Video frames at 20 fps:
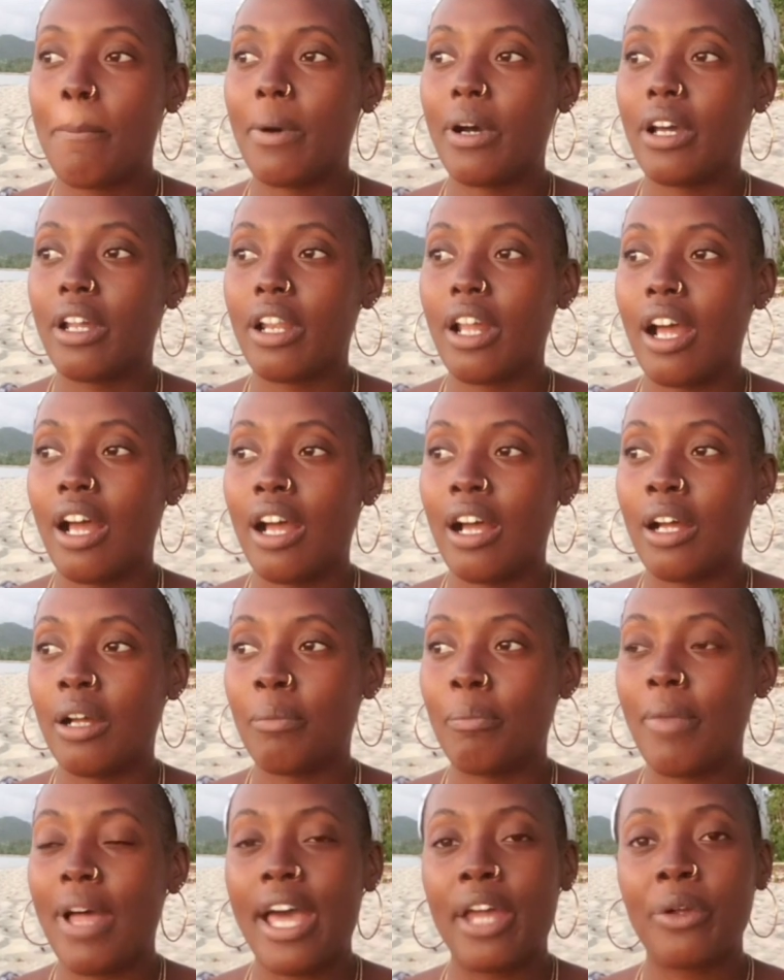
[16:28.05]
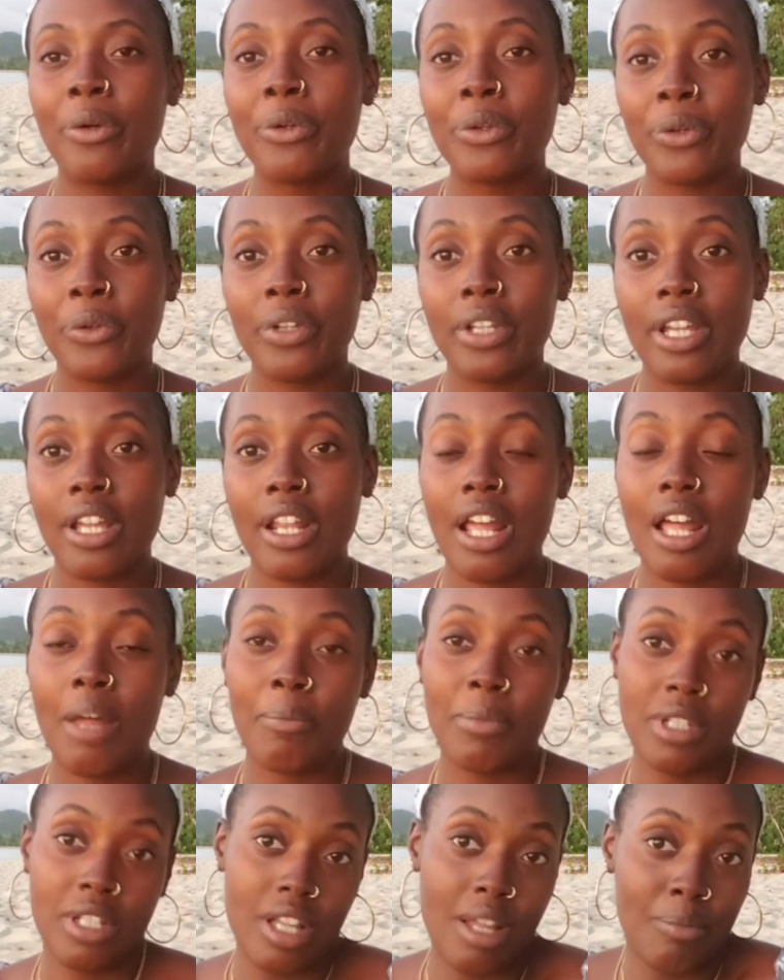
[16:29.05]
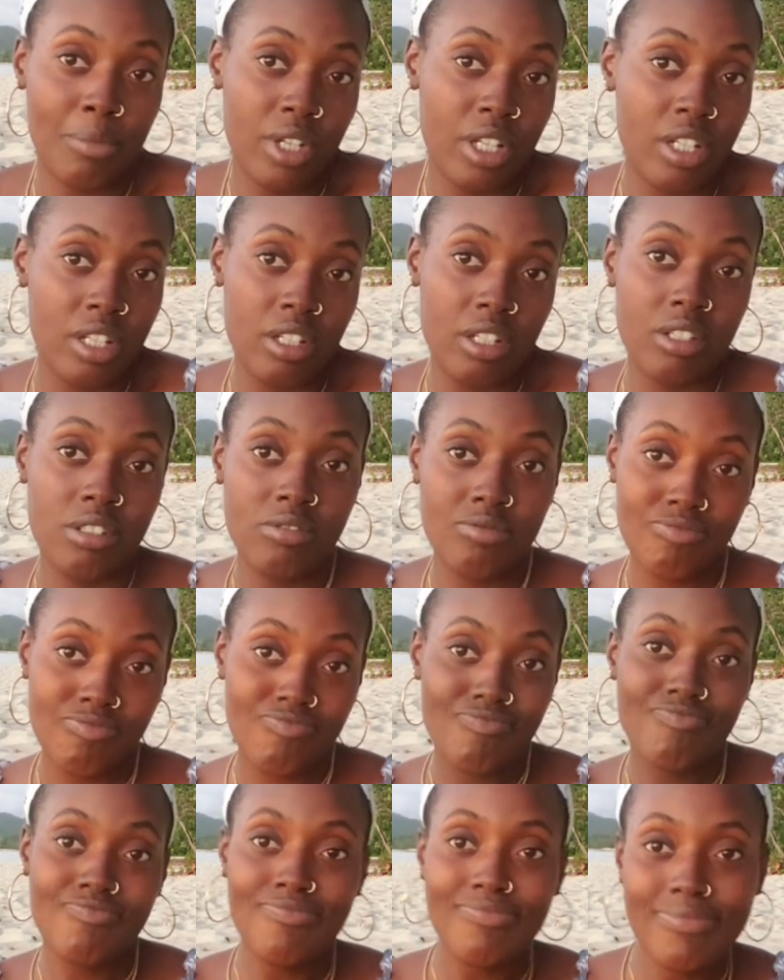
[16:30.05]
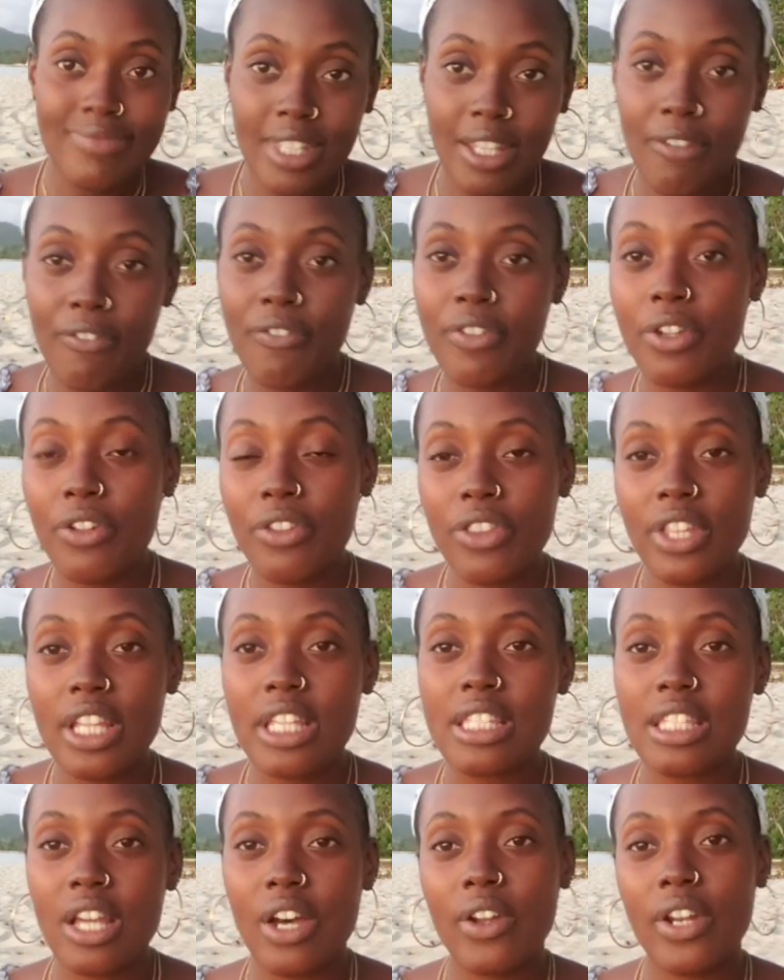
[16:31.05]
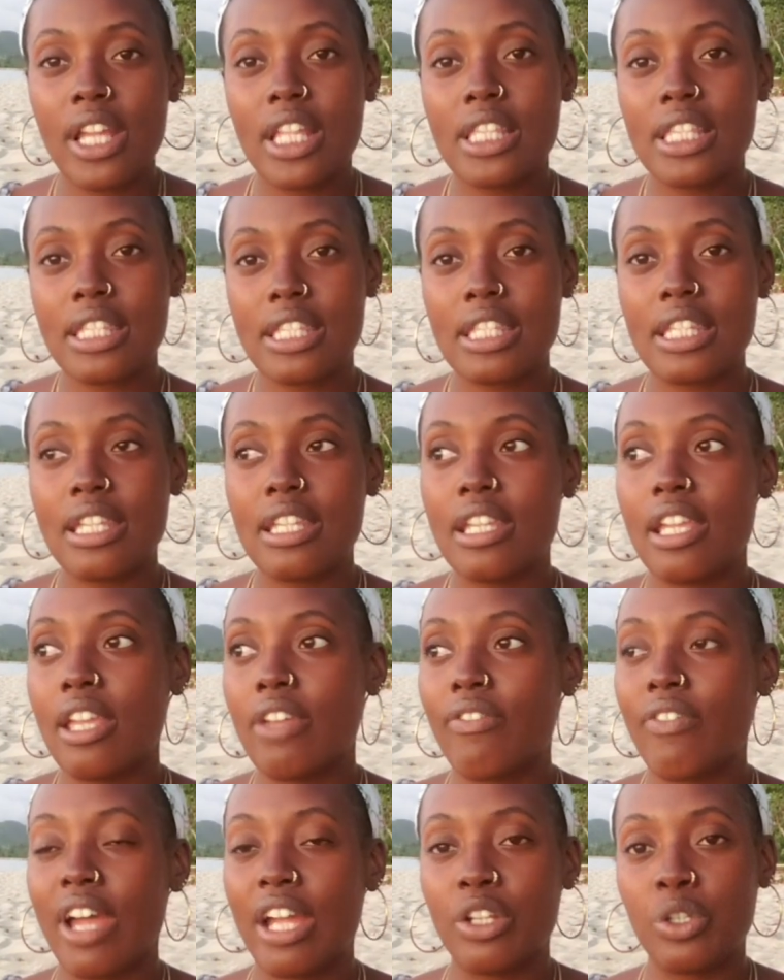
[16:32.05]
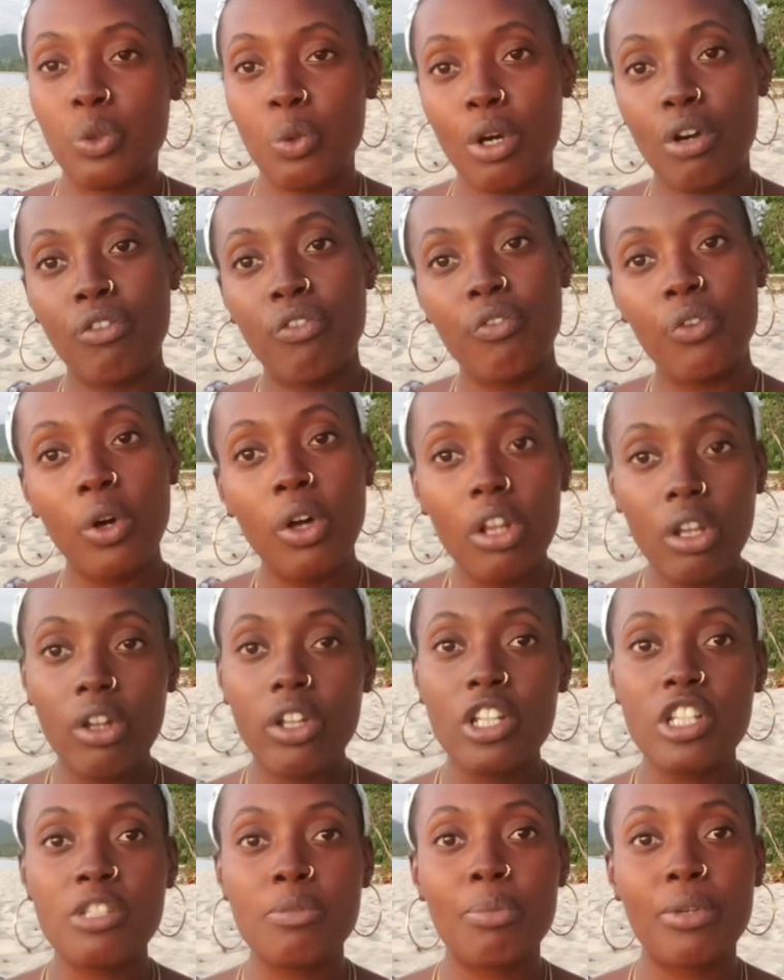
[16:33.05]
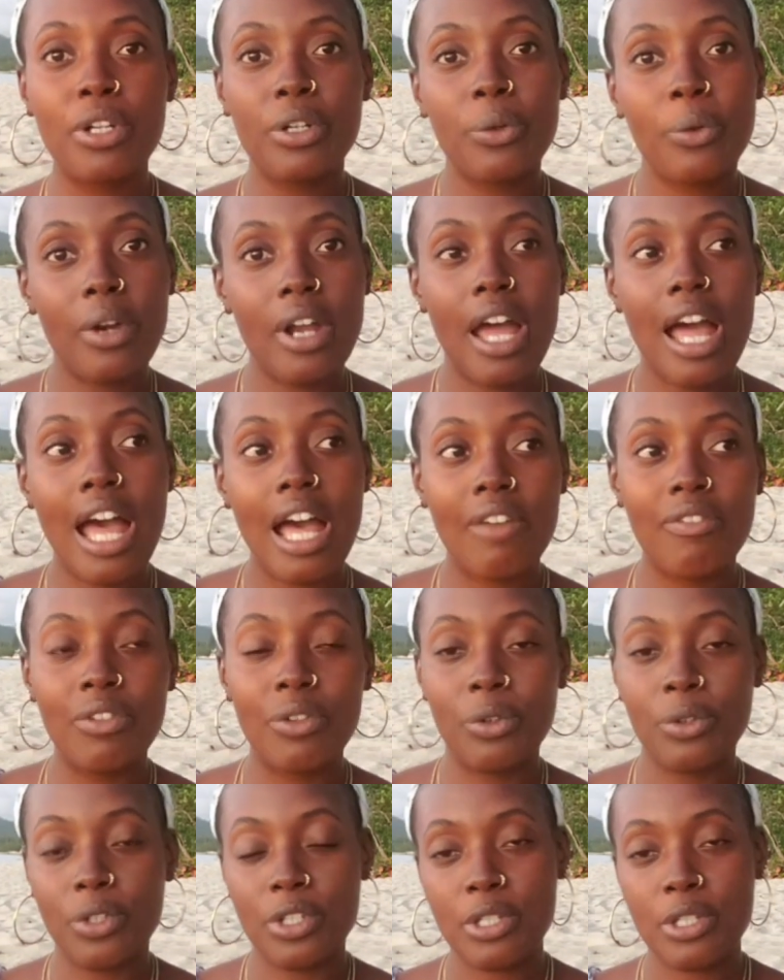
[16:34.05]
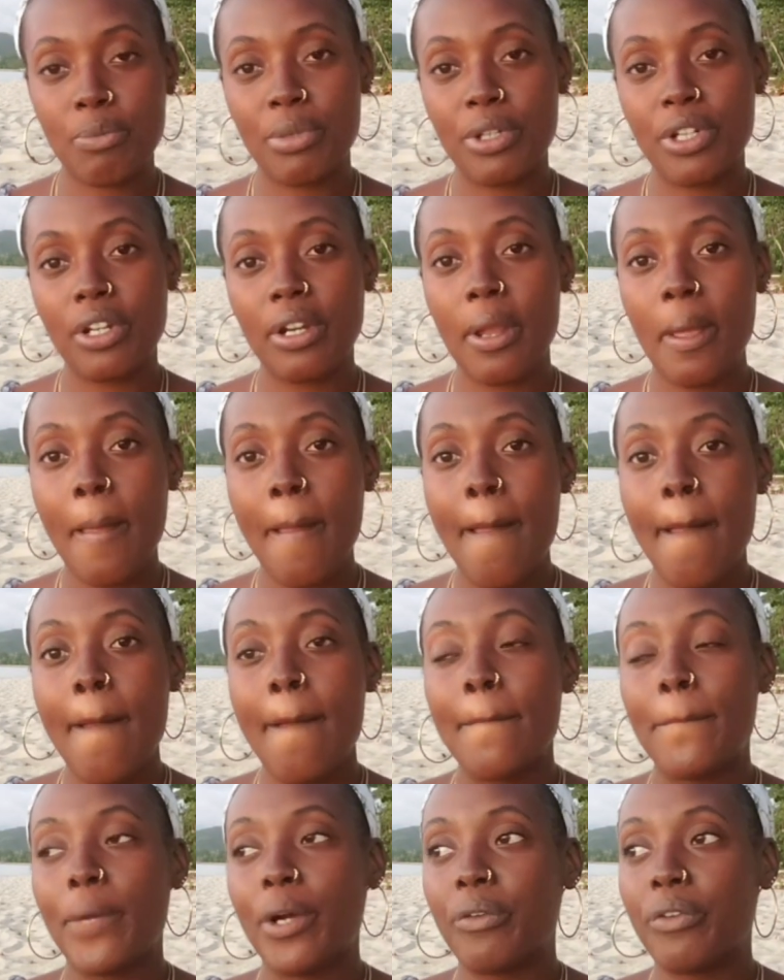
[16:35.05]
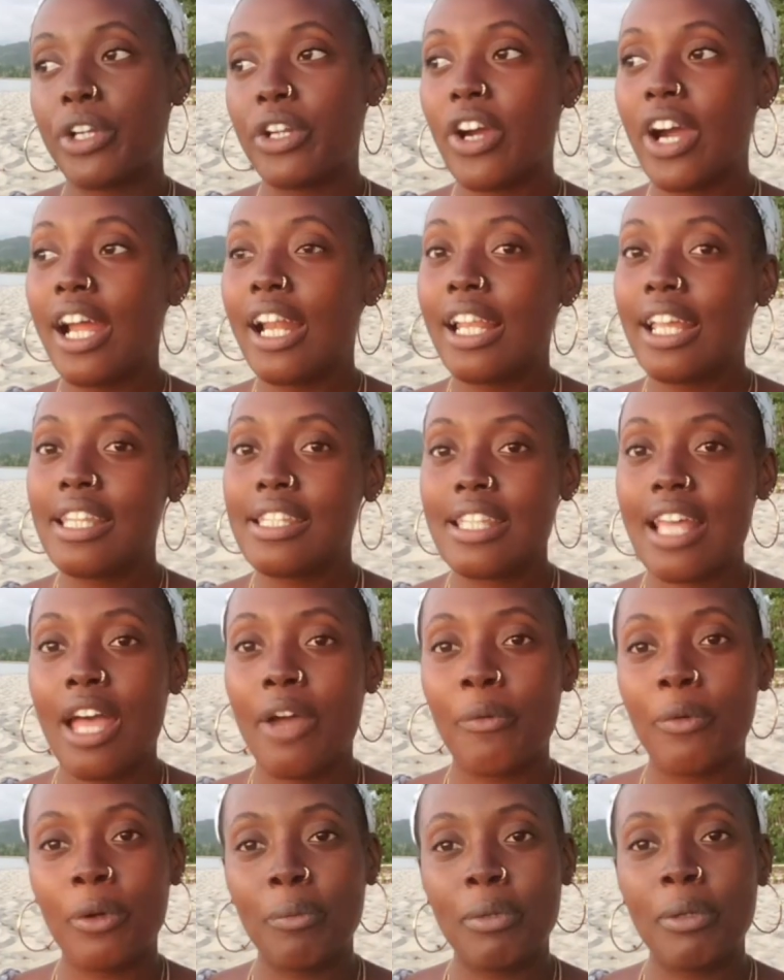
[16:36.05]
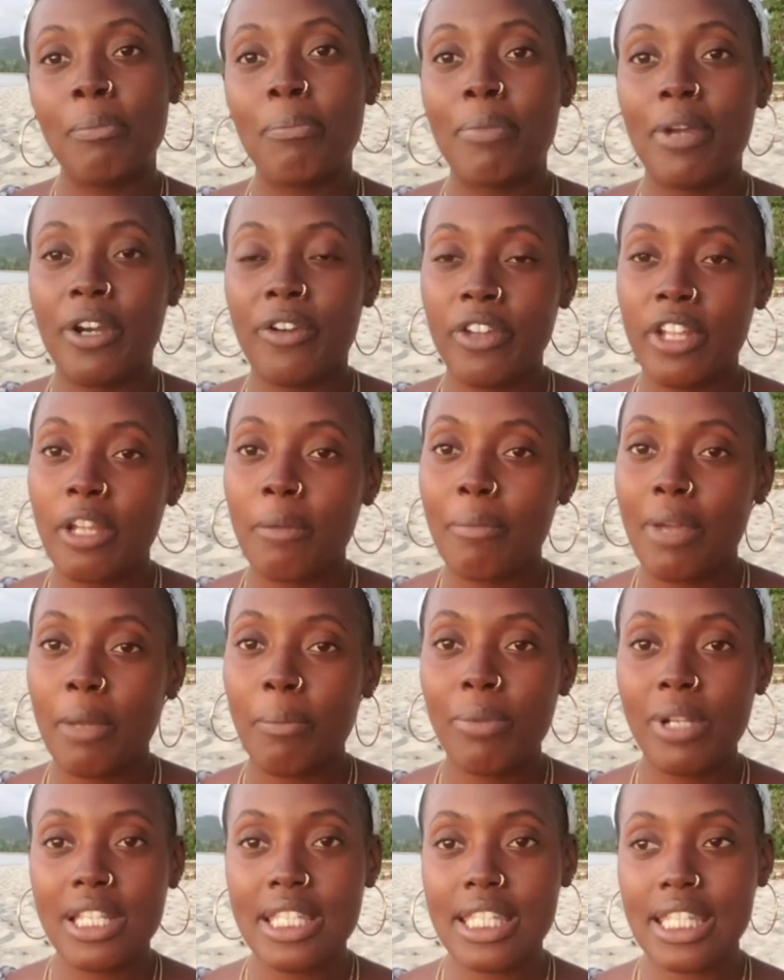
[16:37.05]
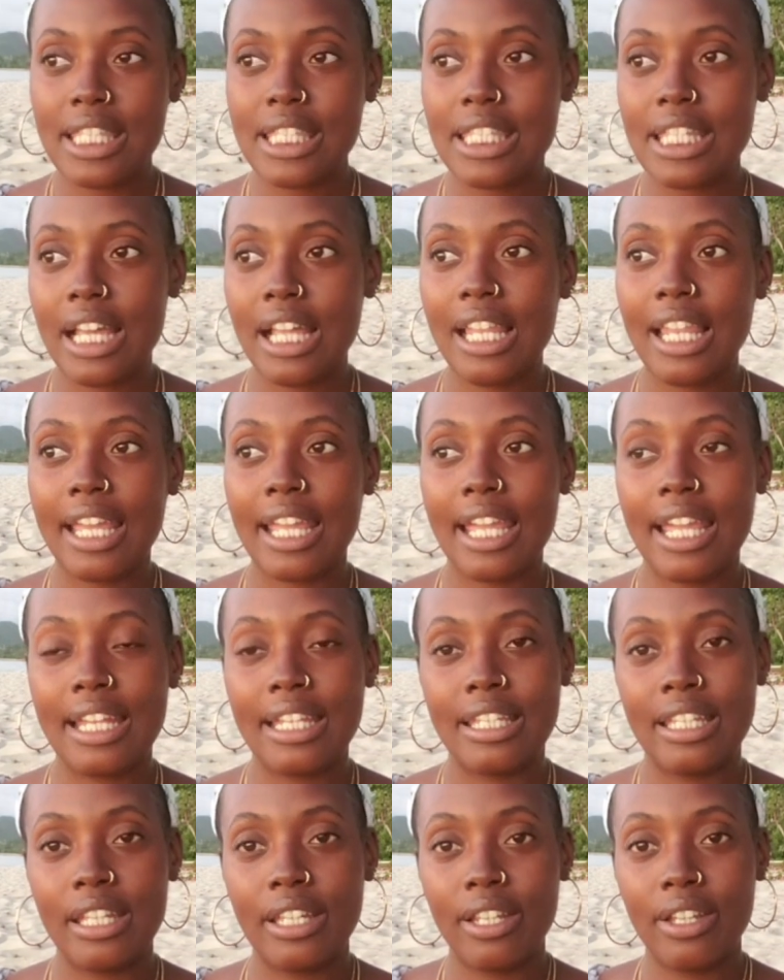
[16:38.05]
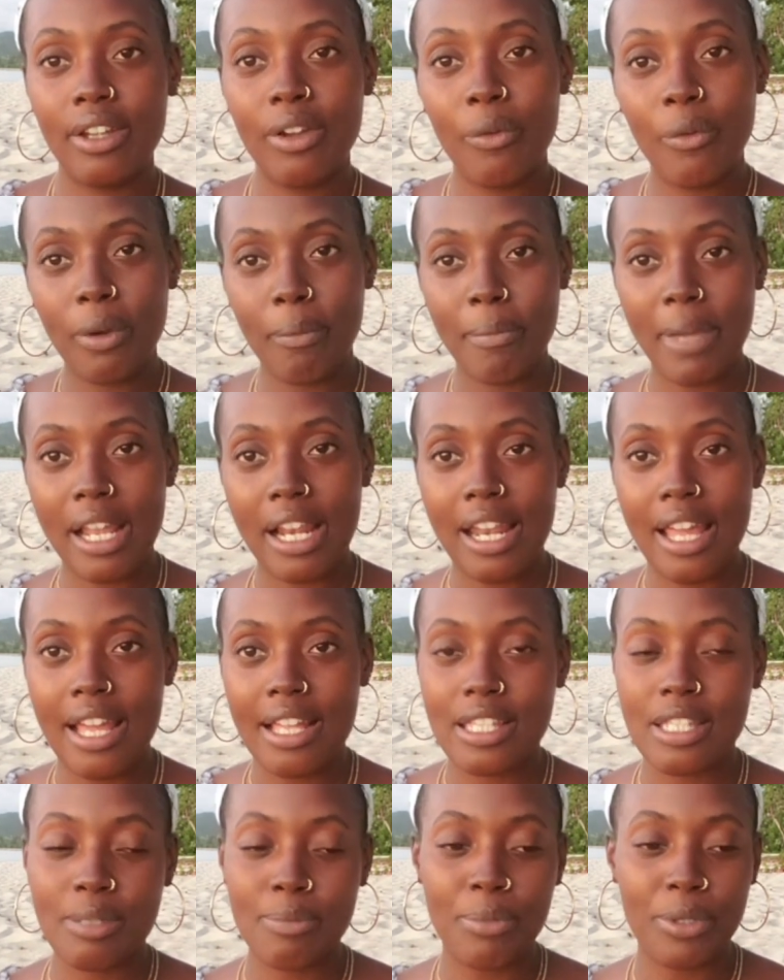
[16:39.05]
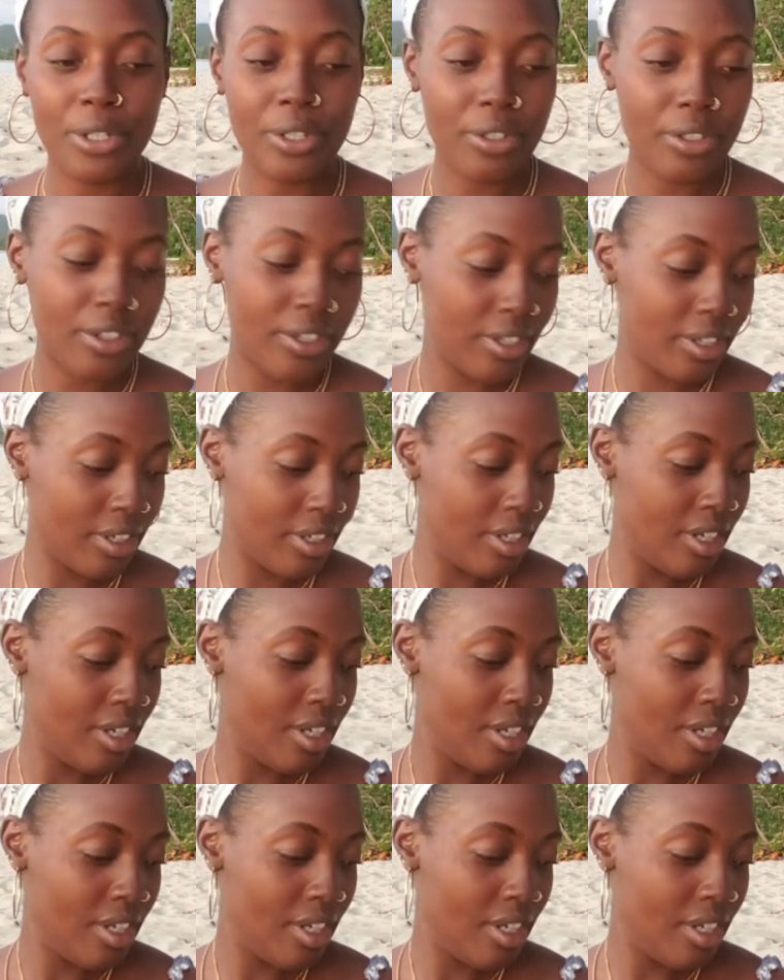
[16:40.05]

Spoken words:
But I don't know yet. I'm gonna feel things out and see if I do a full lotus birth or a half lotus birth. But regardless, I will be burying my placenta like I did with my last birth.